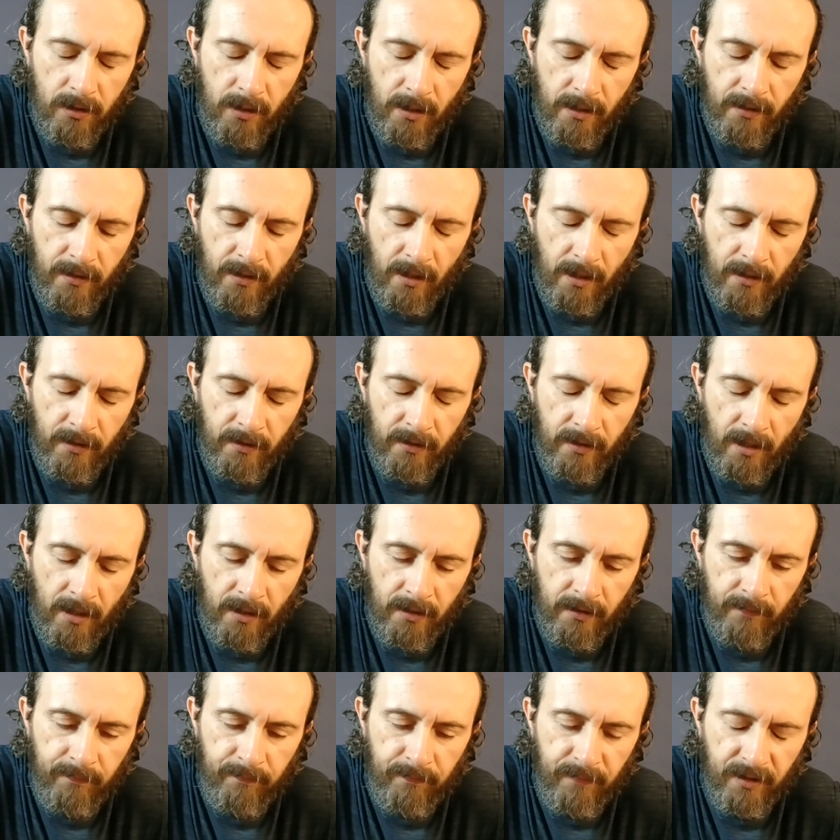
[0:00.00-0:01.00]

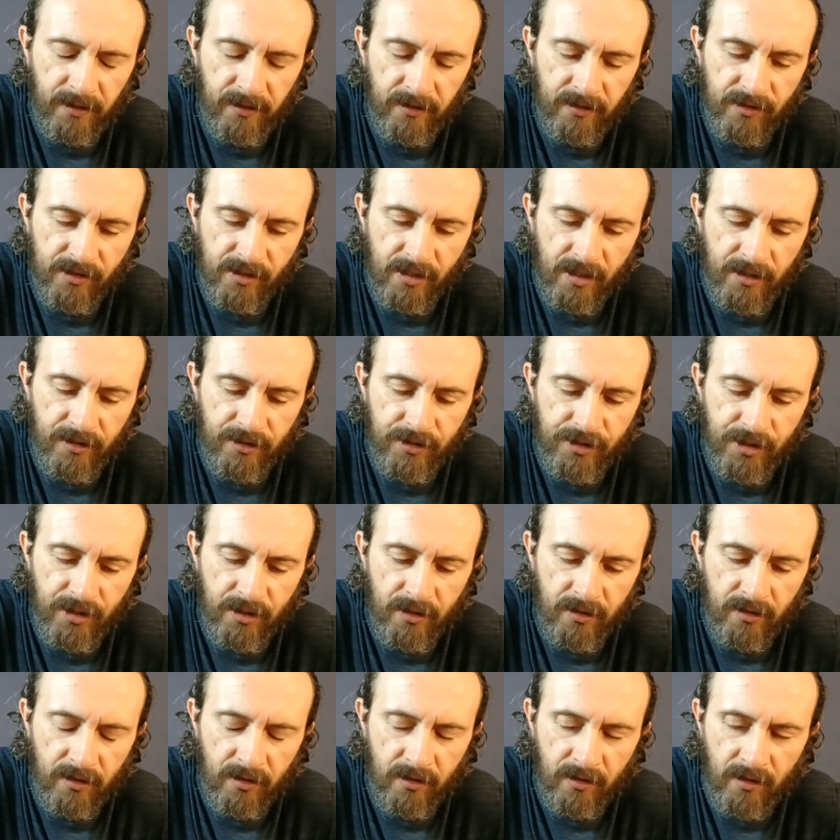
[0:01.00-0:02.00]
I picked this
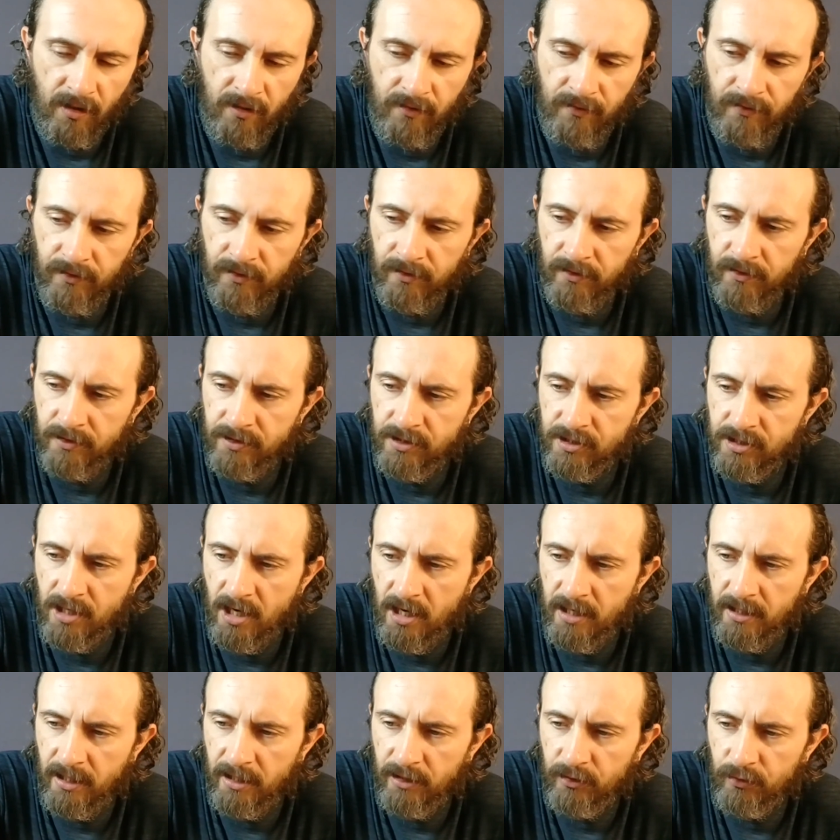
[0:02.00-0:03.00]
energy in another
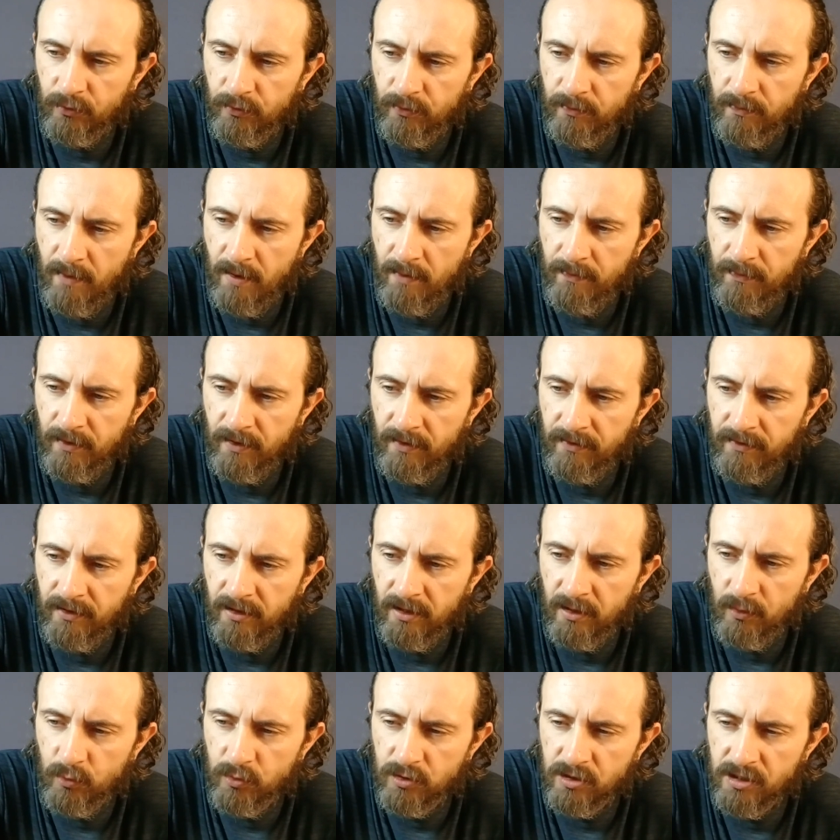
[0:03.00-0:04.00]
sign, I don't remember, I
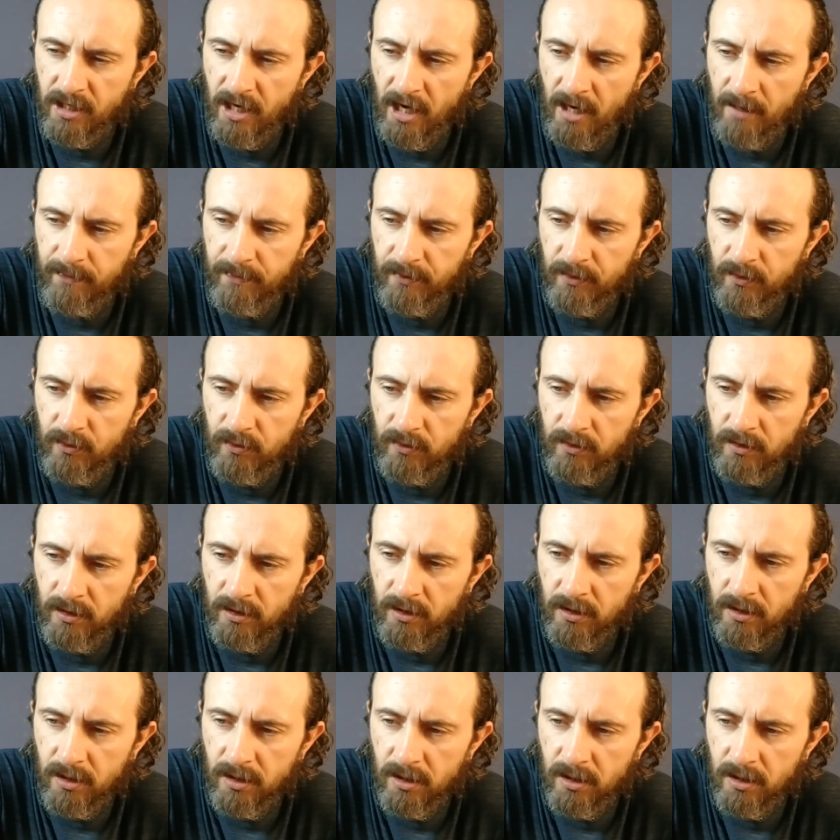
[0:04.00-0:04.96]
think it was Capricorn.